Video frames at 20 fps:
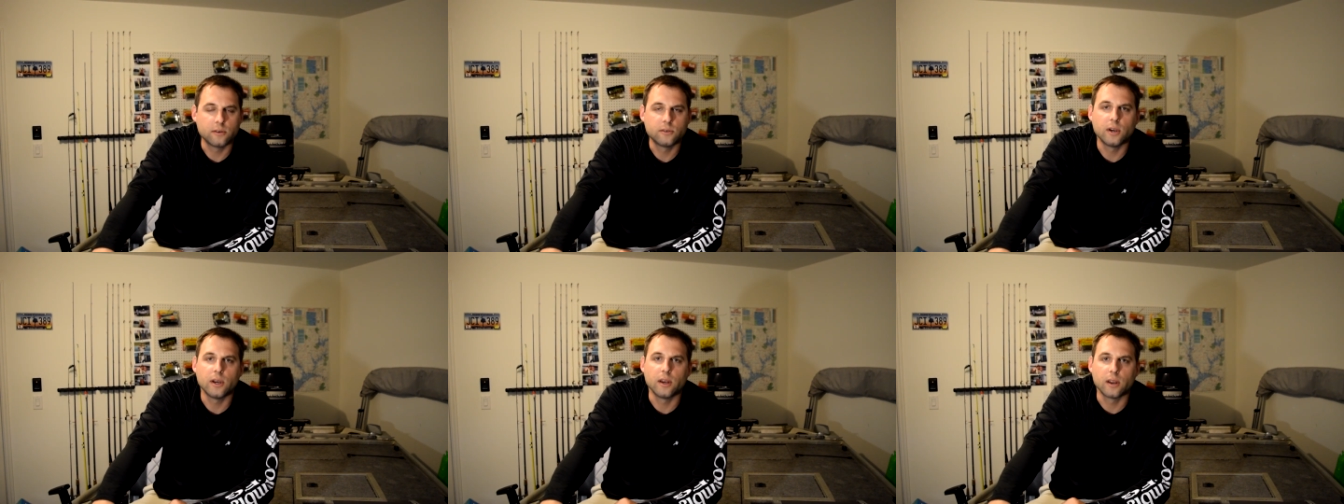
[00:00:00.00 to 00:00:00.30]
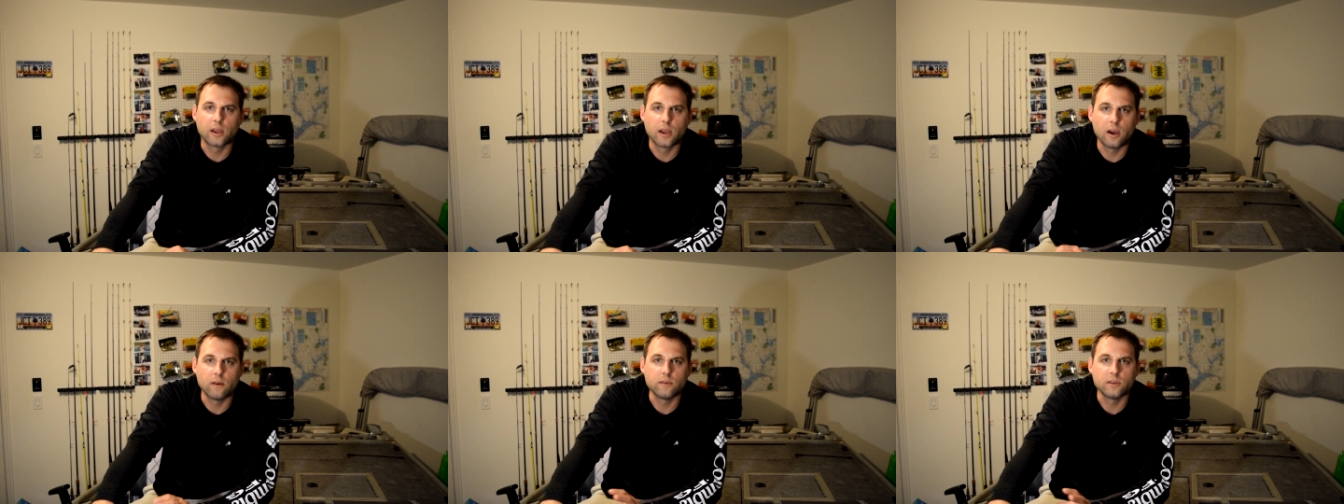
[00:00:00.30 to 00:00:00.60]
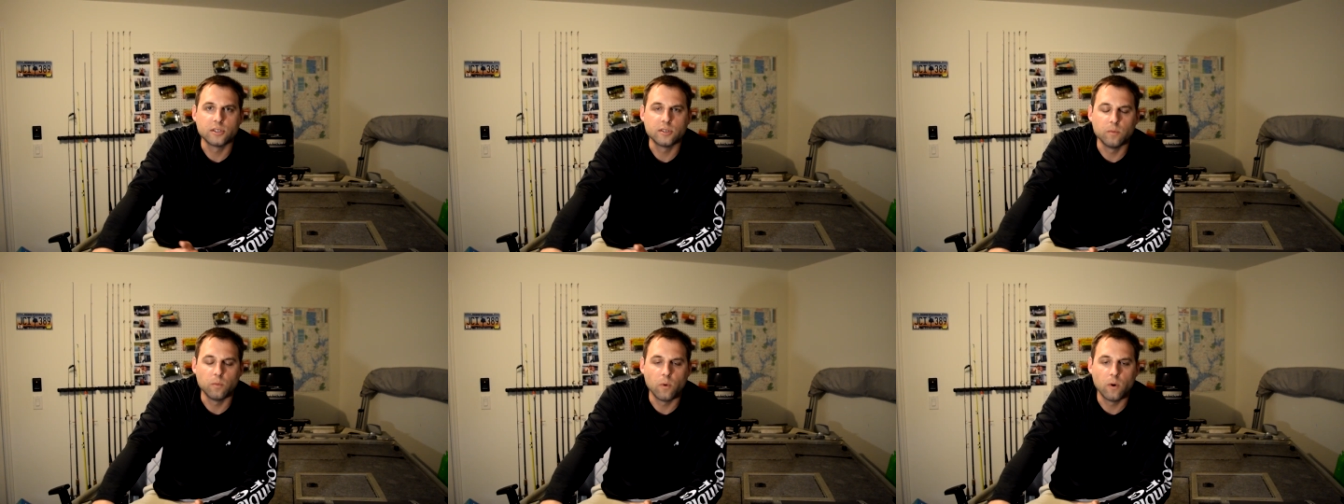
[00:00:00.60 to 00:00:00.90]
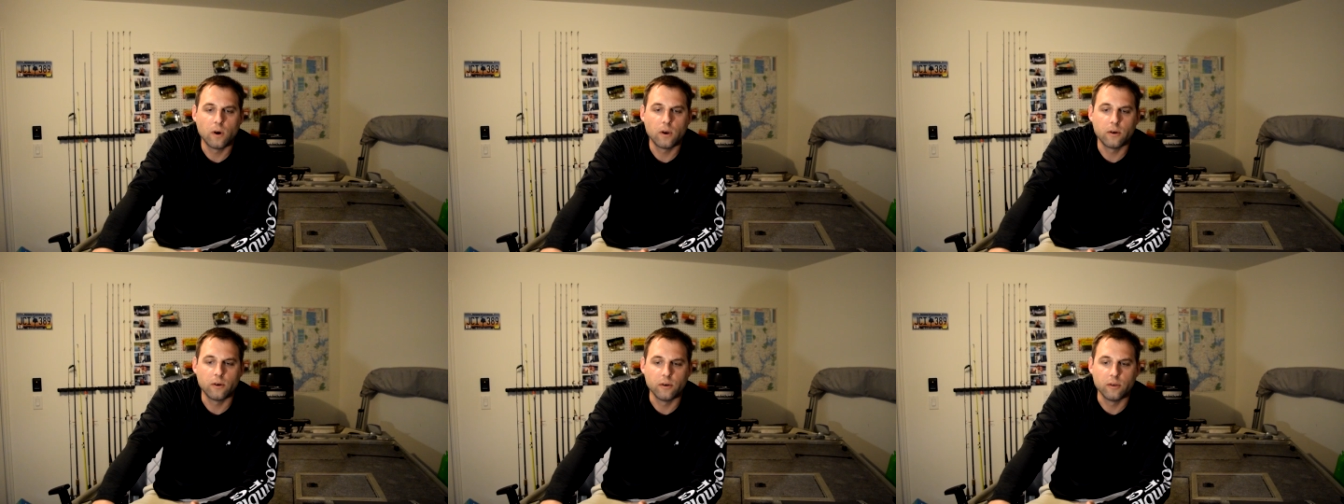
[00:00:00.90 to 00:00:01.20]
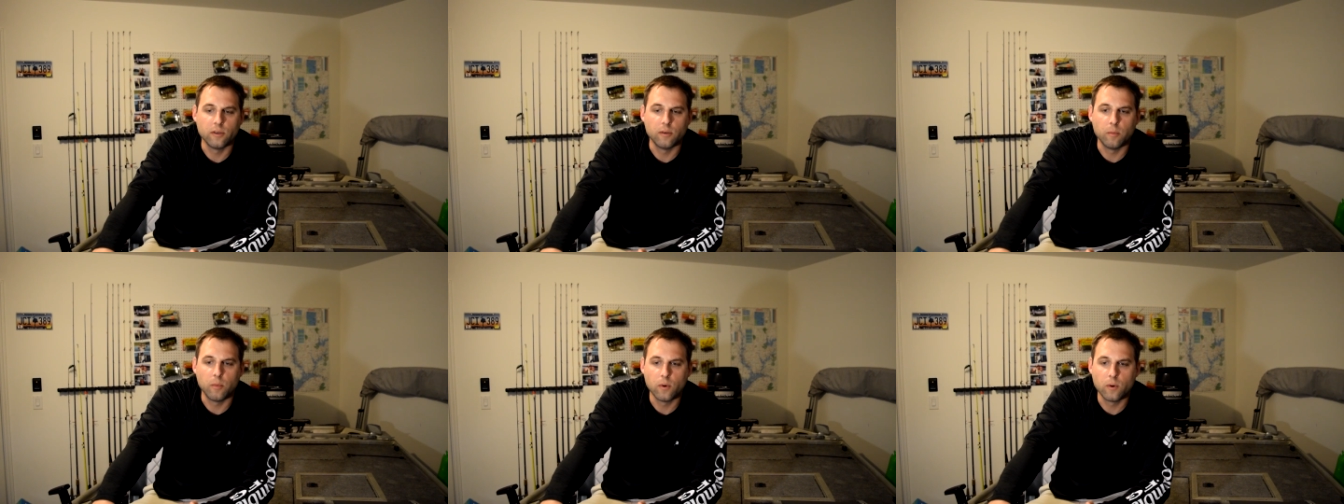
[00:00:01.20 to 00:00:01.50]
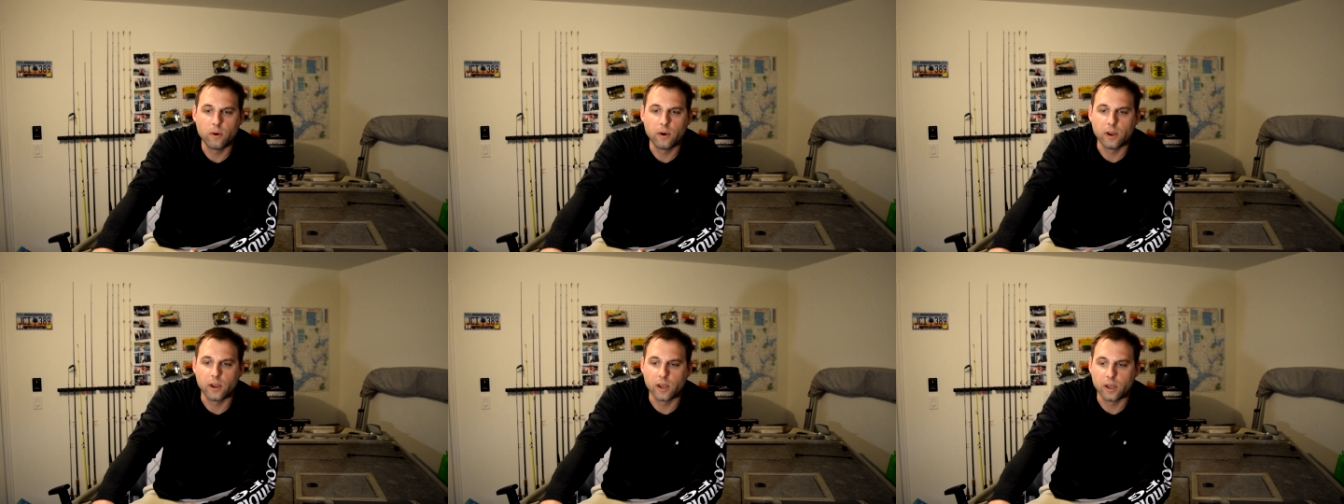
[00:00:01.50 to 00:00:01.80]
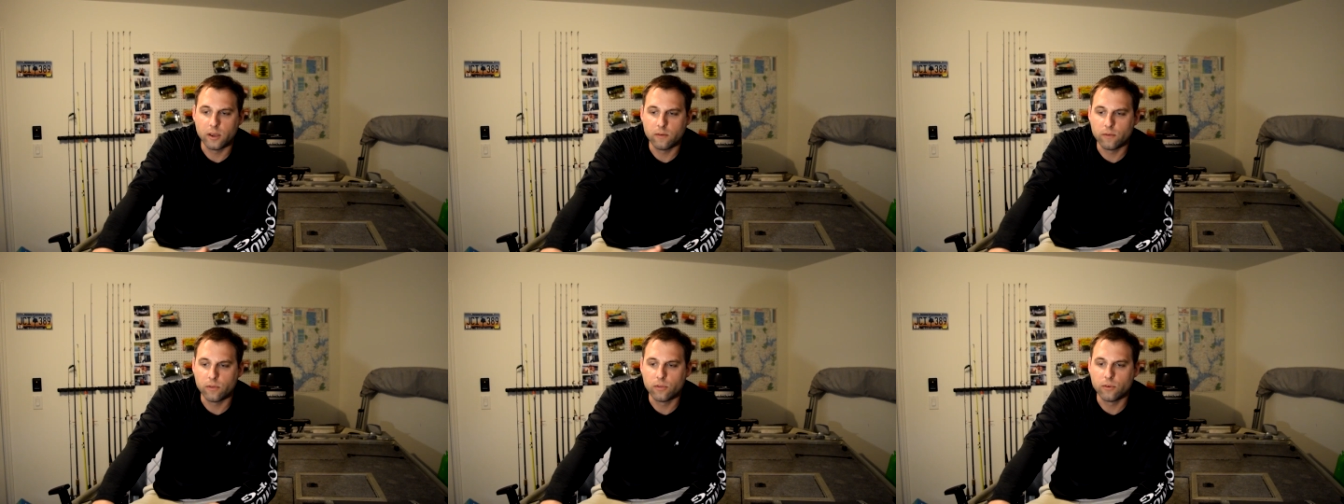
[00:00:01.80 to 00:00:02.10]
trying to cover some water in the morning. I
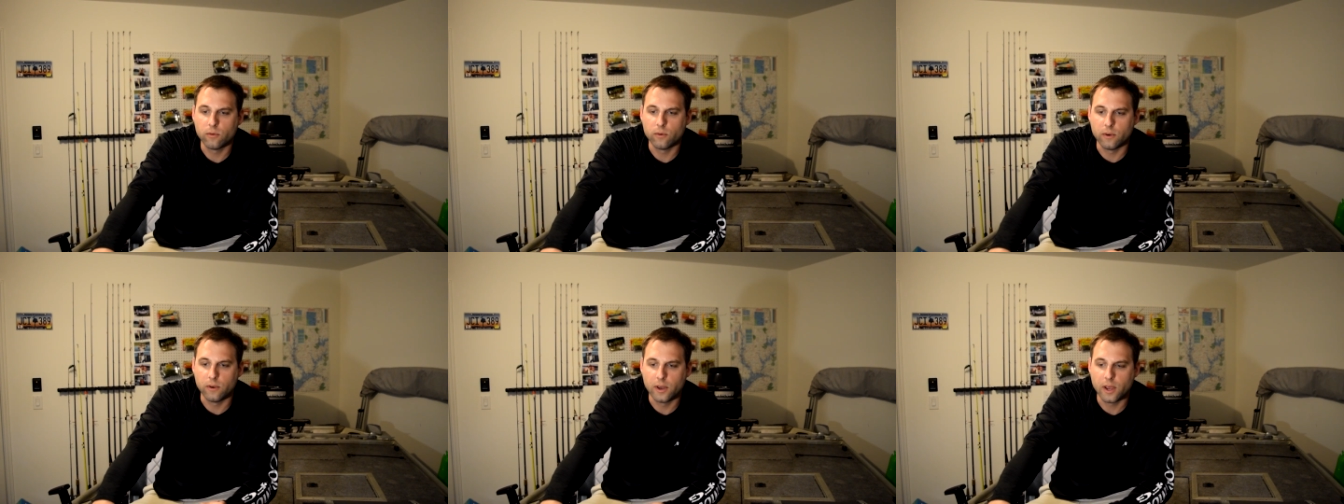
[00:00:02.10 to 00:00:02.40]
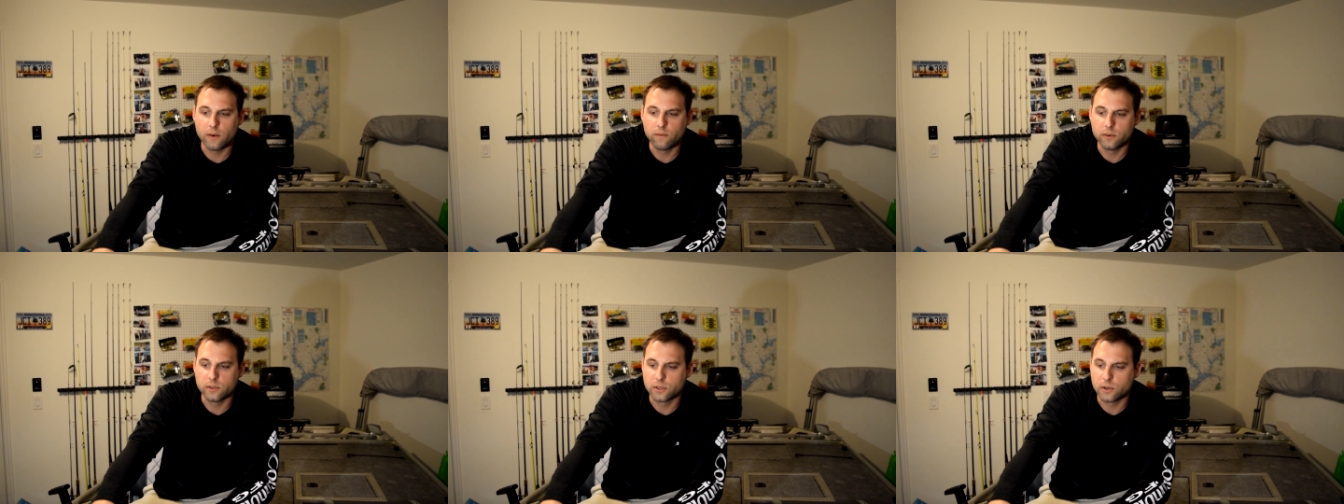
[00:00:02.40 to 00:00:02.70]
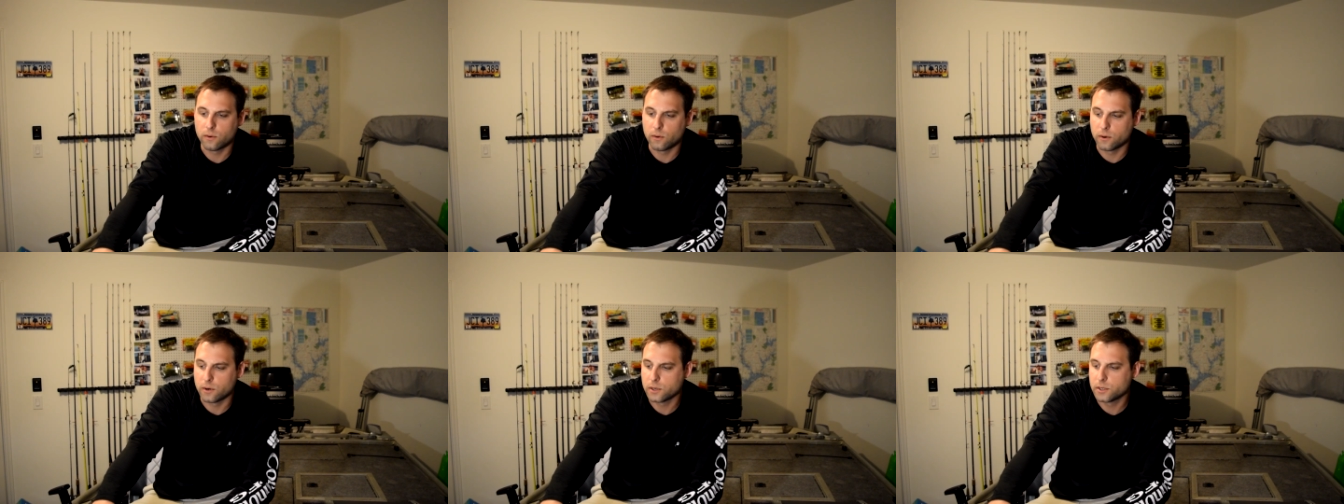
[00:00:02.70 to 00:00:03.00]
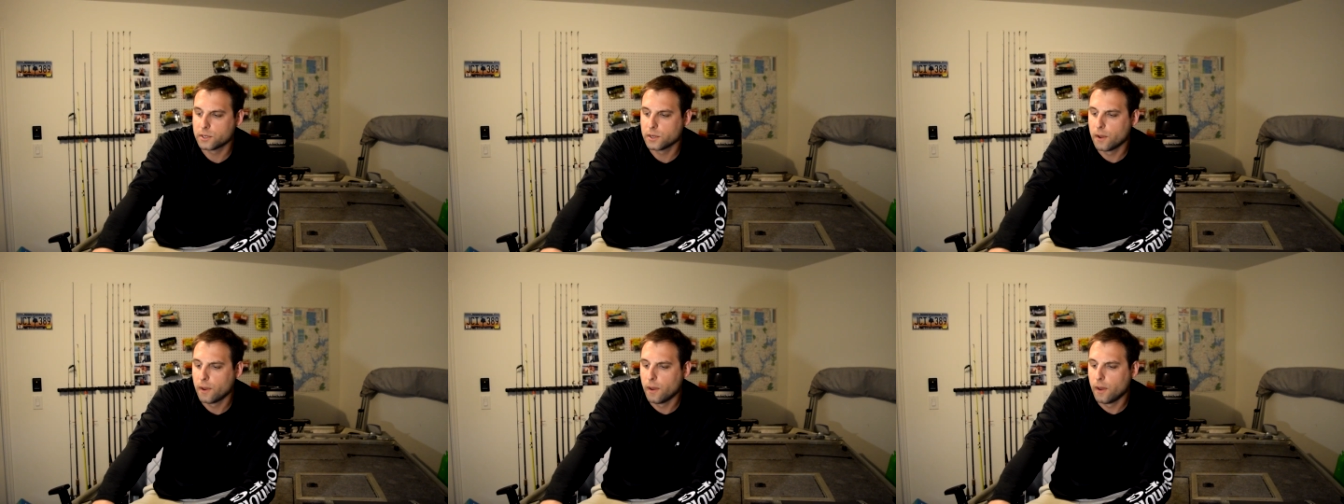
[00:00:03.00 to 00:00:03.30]
even threw a devil's horse,